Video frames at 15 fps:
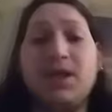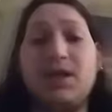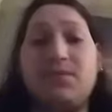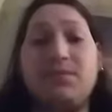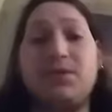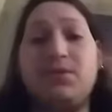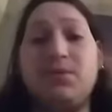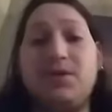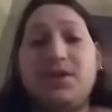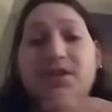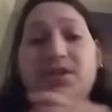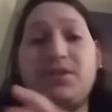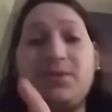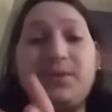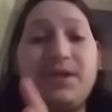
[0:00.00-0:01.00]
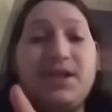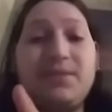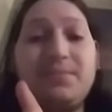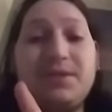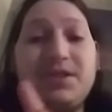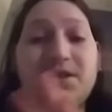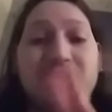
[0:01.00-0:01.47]
I recorded three
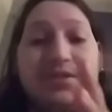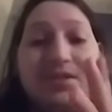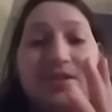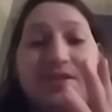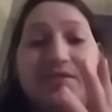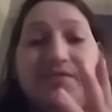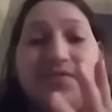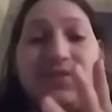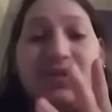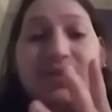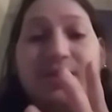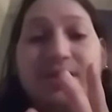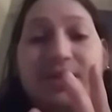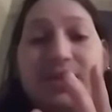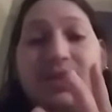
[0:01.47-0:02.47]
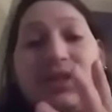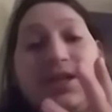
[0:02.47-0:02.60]
episodes so far.